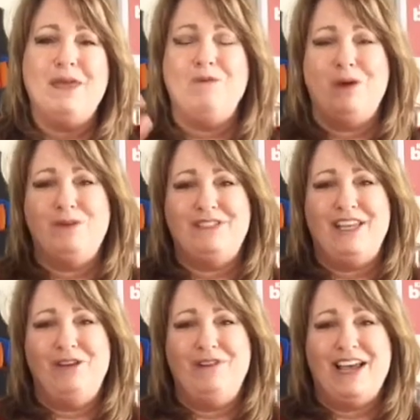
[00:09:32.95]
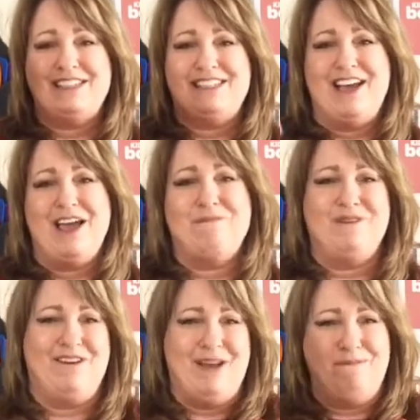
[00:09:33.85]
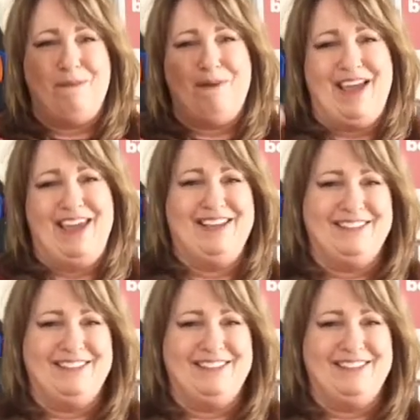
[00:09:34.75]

We will see you next time. All right, bye-bye.